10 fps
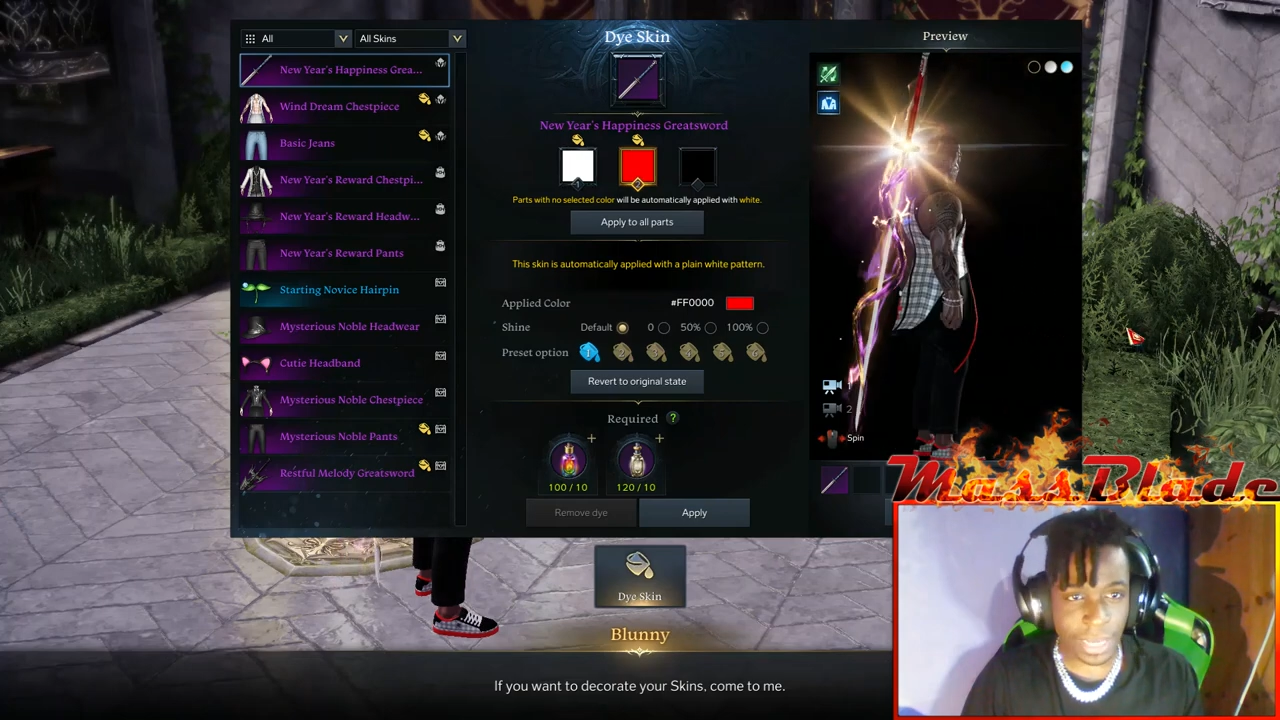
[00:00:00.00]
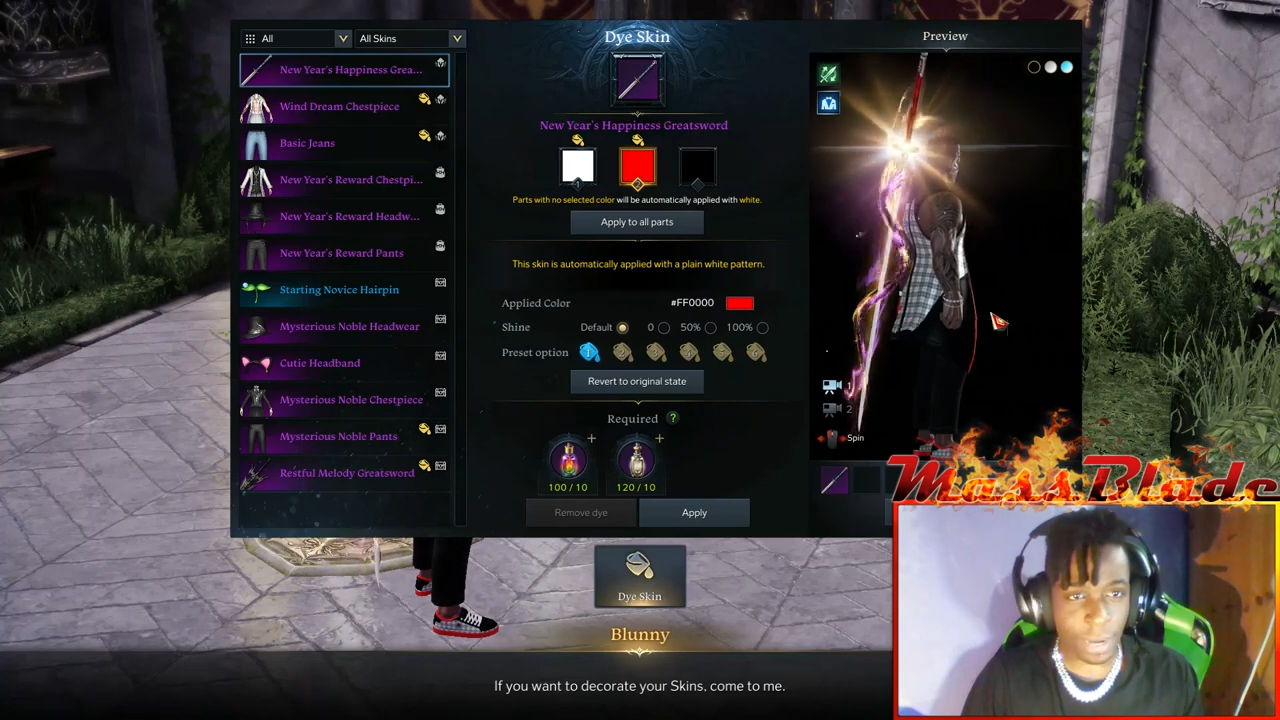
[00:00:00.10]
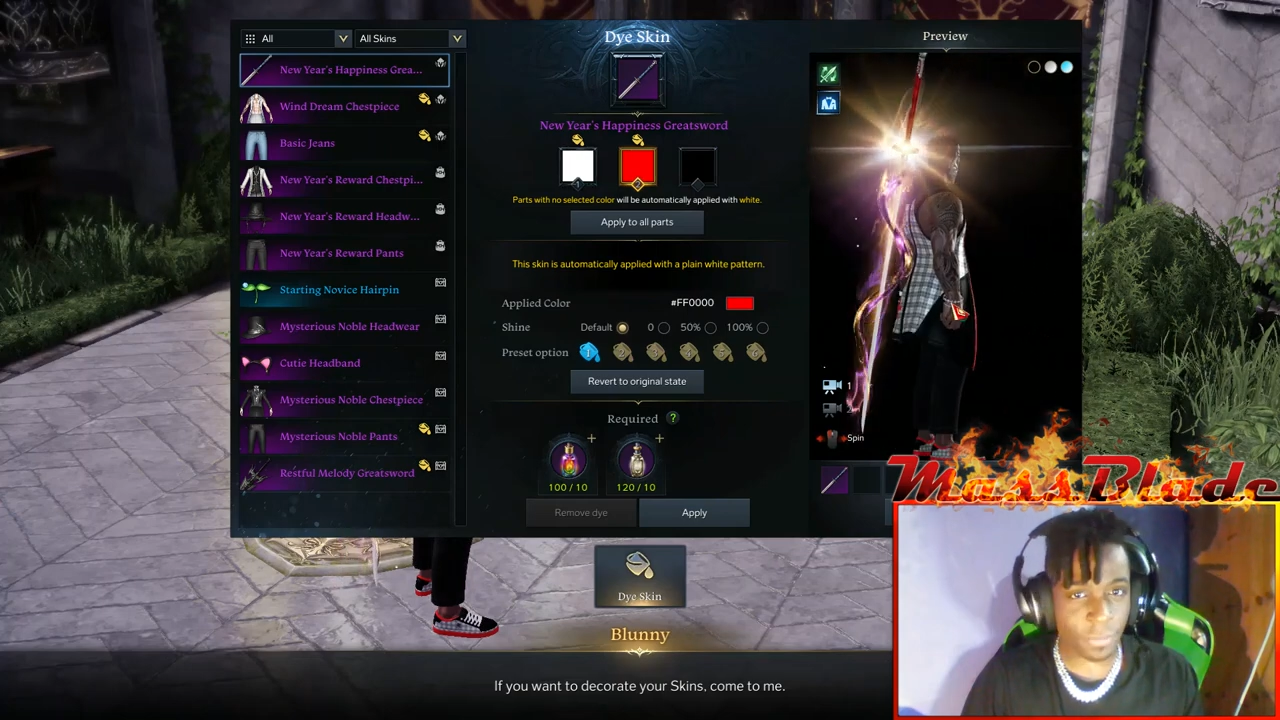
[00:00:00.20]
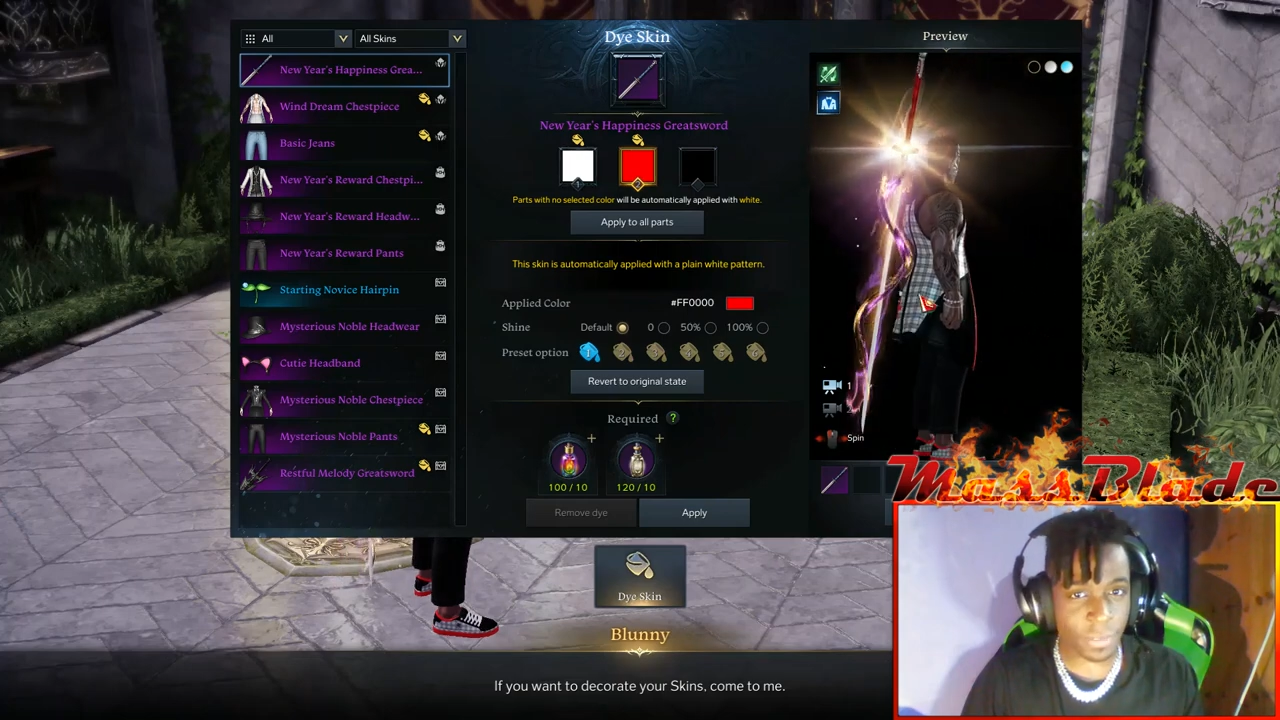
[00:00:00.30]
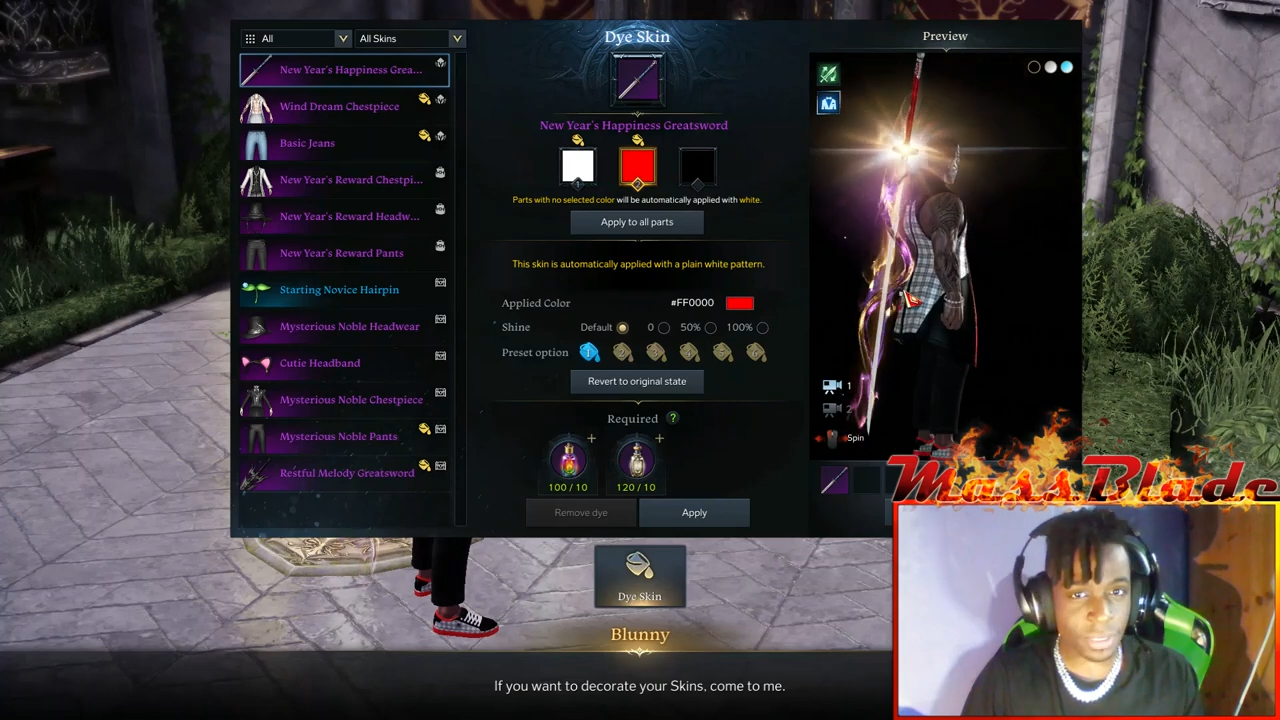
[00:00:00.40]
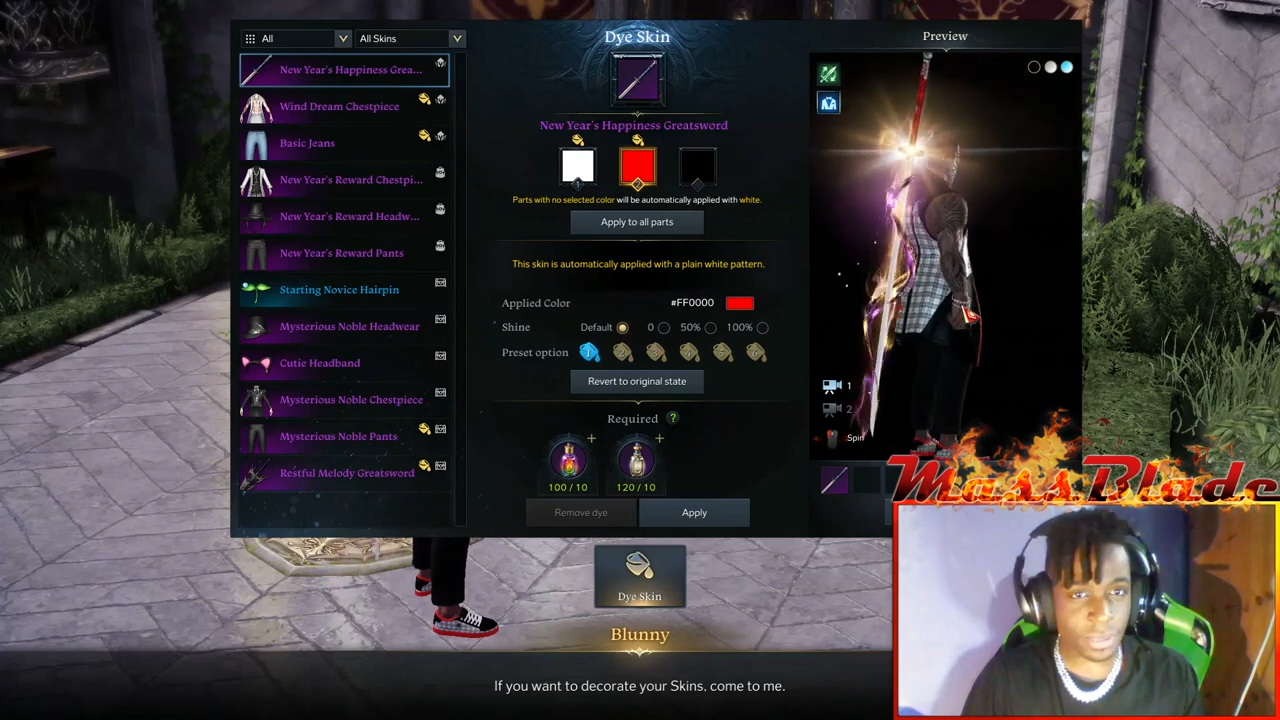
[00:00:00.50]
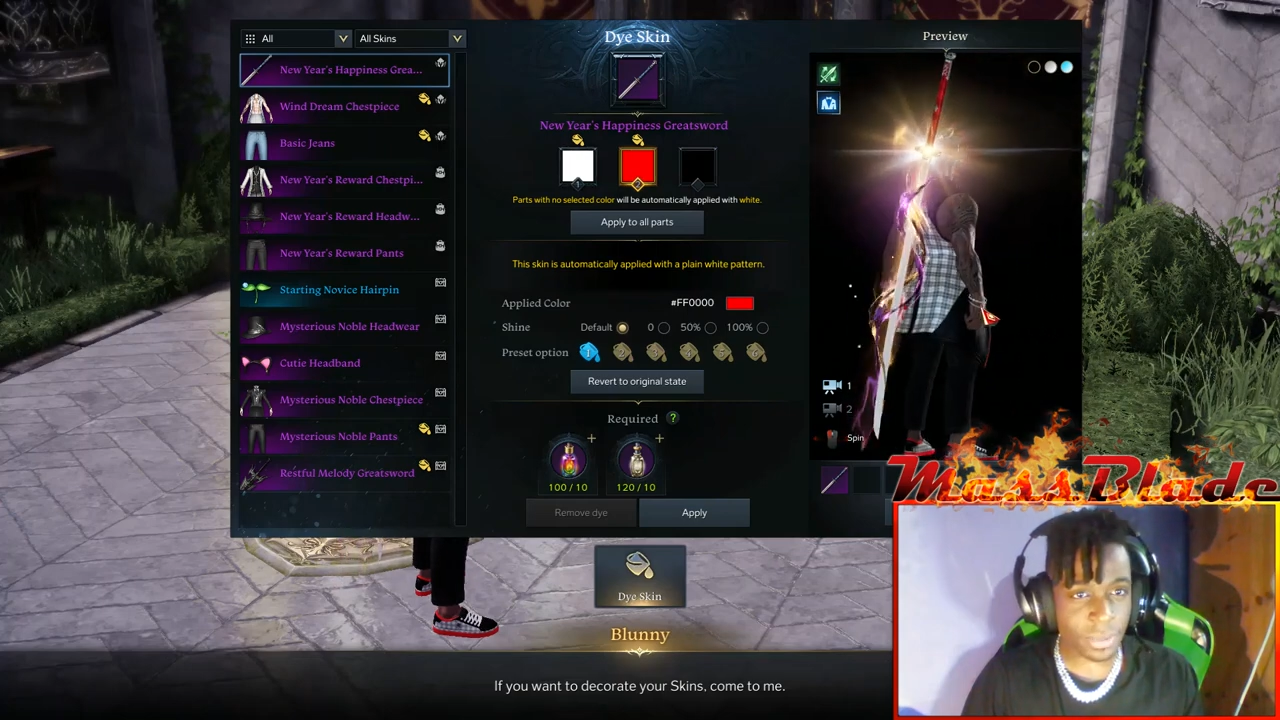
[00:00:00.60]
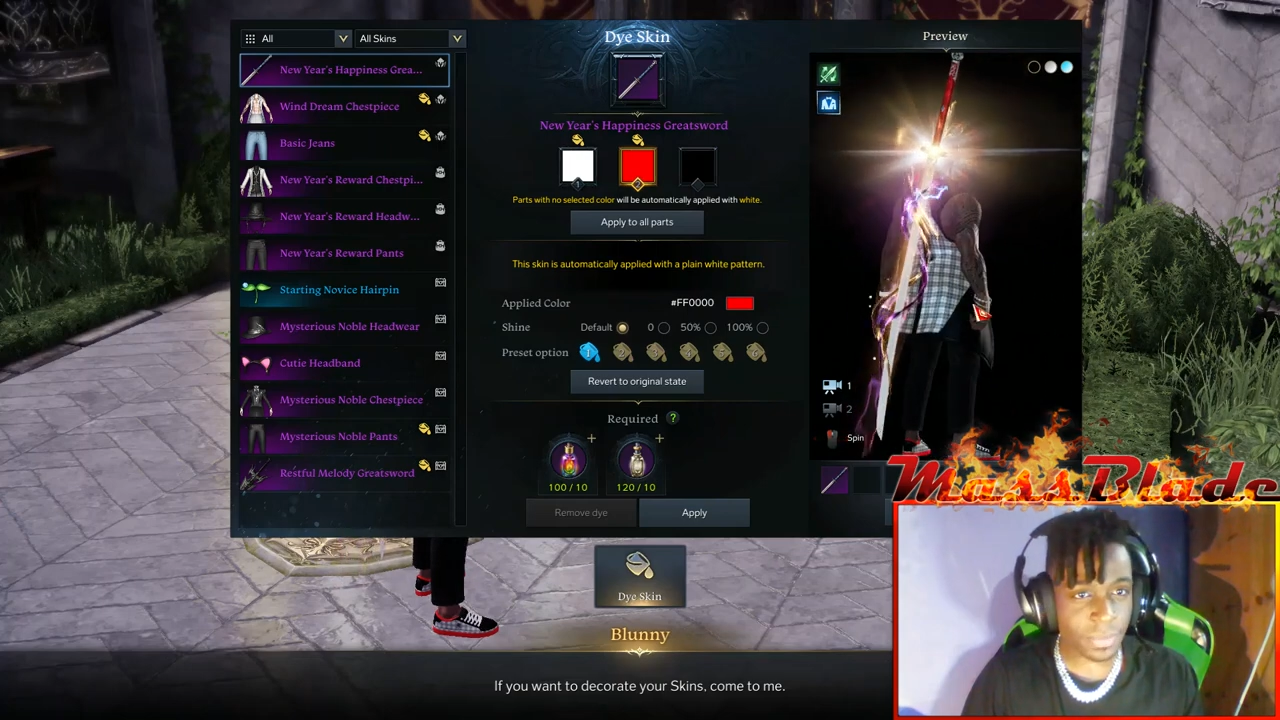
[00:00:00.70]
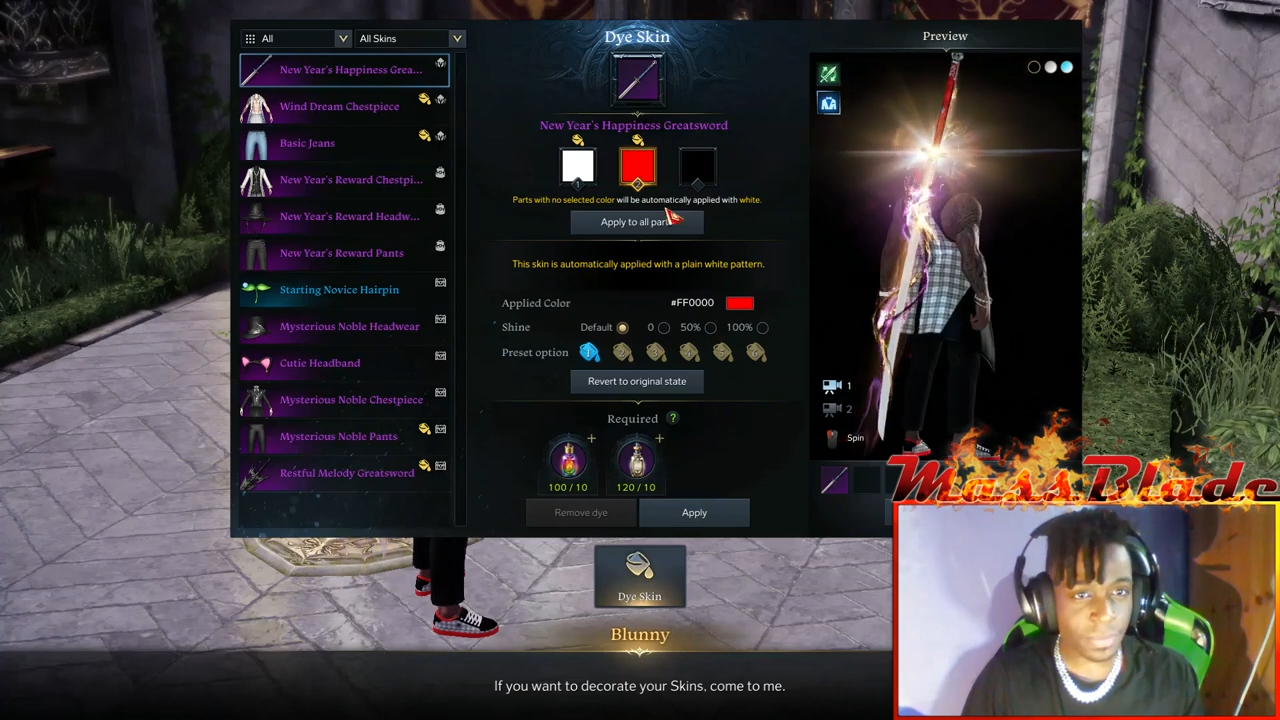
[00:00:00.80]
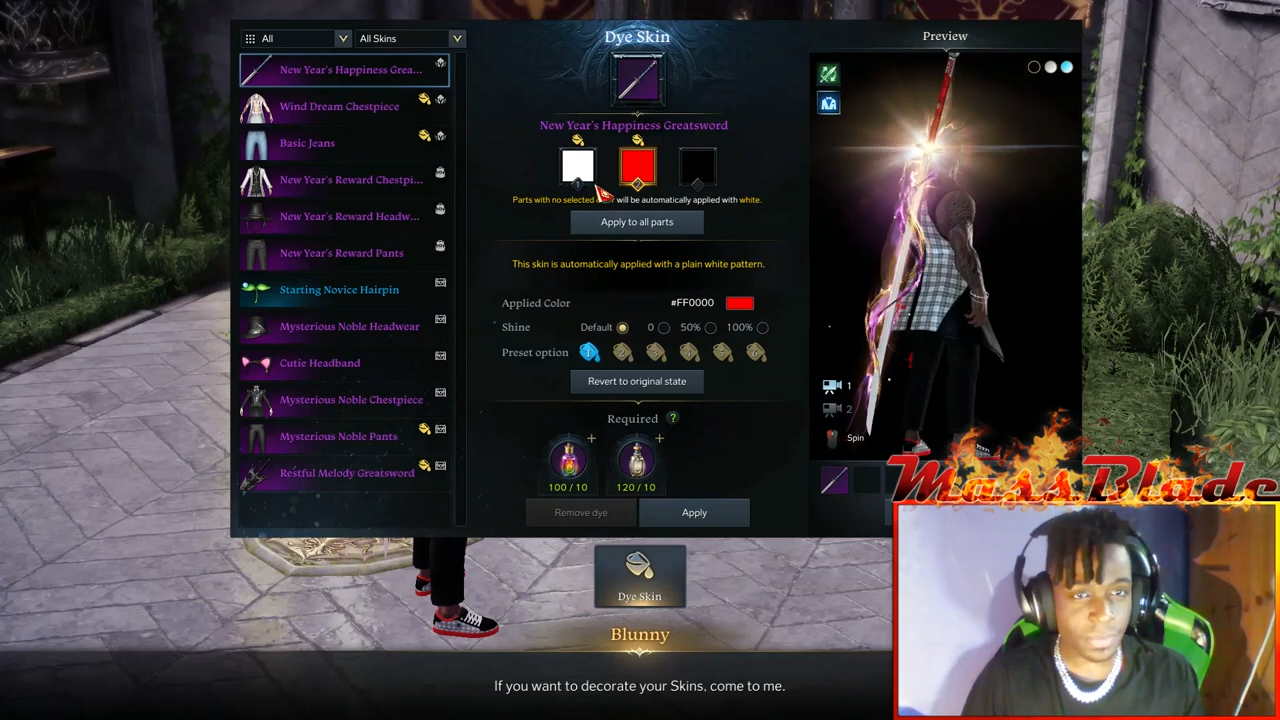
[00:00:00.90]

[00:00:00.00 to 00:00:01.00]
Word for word: the outfit.